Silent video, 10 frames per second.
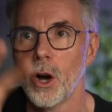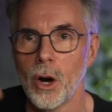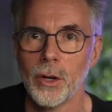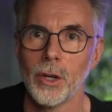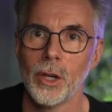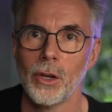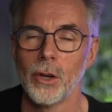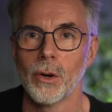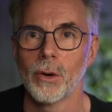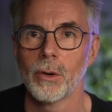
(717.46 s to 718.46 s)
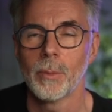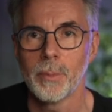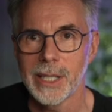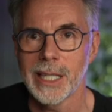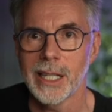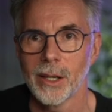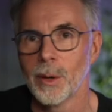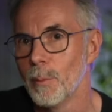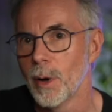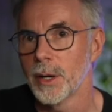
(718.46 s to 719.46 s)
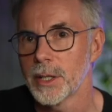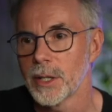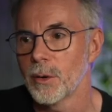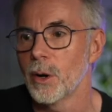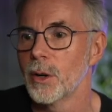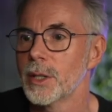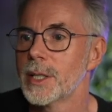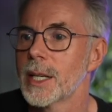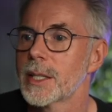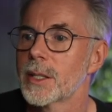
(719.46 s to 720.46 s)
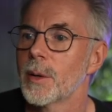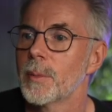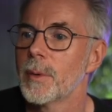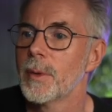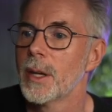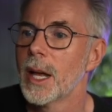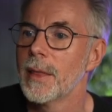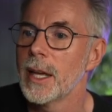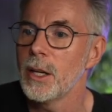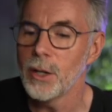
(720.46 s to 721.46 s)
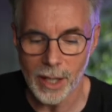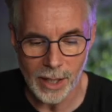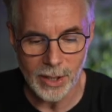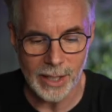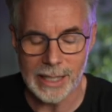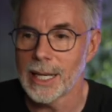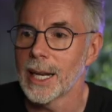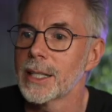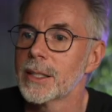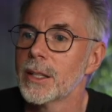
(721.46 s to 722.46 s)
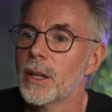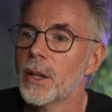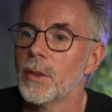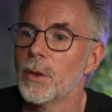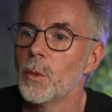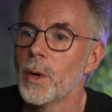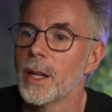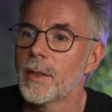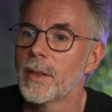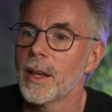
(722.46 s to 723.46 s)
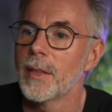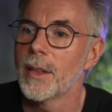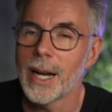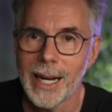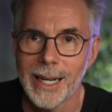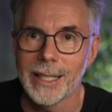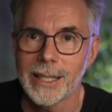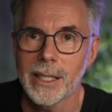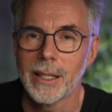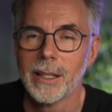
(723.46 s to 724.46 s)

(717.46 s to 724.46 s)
on your particular monitor or desktop. And then you can actually select the width and the height